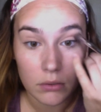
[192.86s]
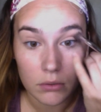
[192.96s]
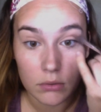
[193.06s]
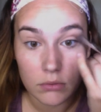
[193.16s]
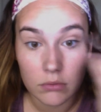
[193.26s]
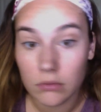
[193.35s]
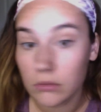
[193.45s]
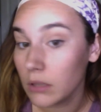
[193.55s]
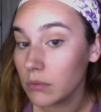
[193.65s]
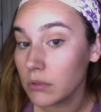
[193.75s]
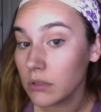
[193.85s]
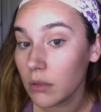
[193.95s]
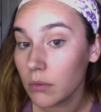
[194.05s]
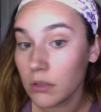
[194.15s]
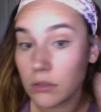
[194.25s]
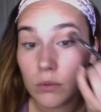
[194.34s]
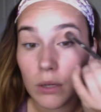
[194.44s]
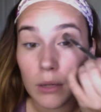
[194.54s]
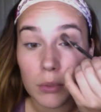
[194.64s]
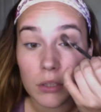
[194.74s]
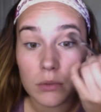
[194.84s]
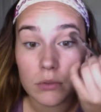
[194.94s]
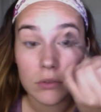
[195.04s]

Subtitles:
Oh, that was like one swipe. That's